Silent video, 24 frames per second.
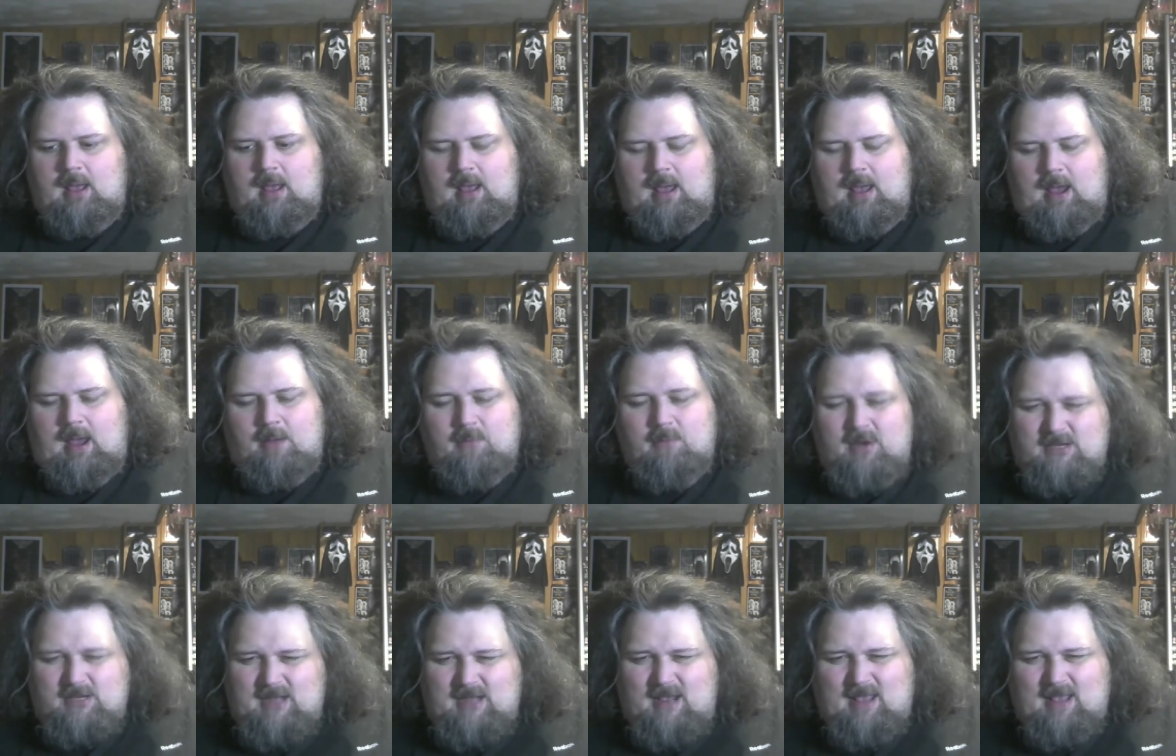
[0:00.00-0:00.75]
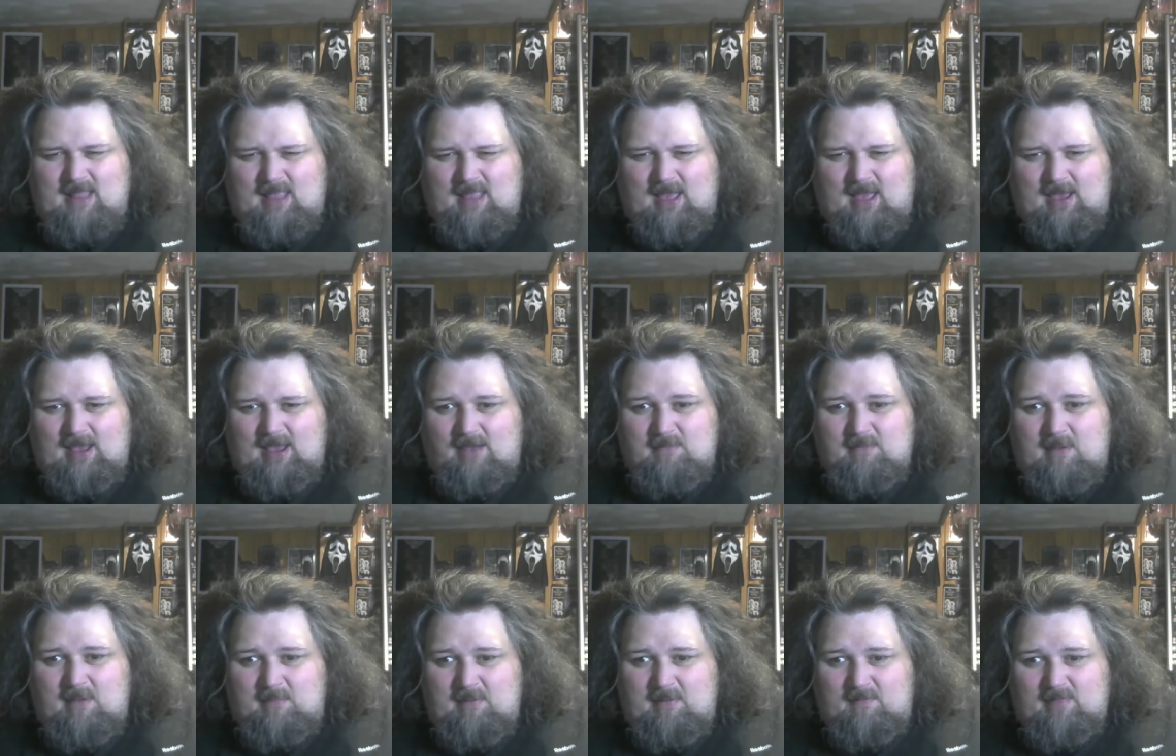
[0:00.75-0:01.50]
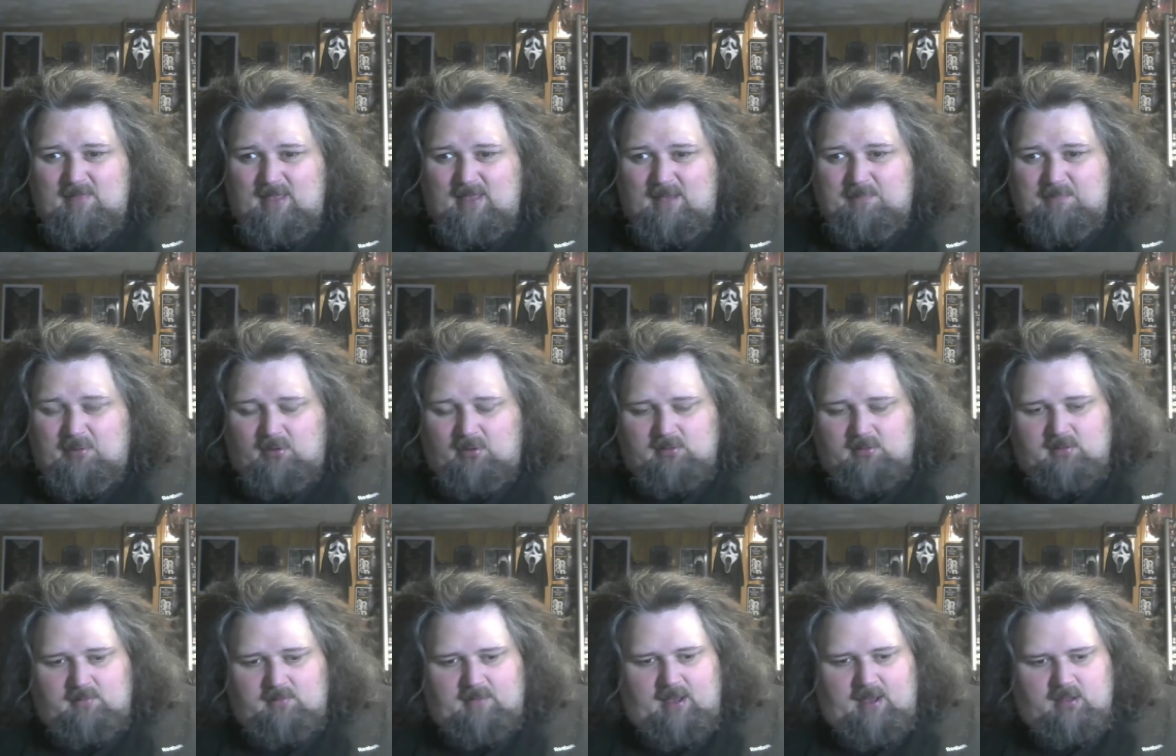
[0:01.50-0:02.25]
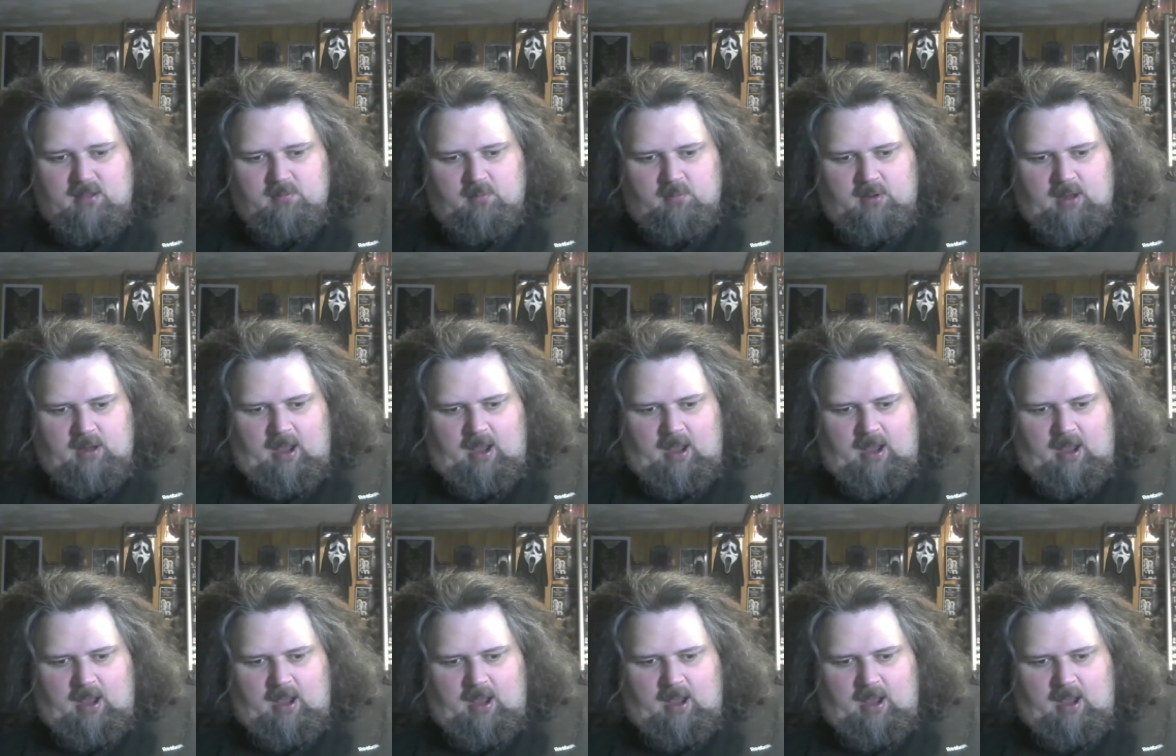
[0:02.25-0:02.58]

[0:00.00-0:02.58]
I wish I could tell you I remember everything I pulled in the last one.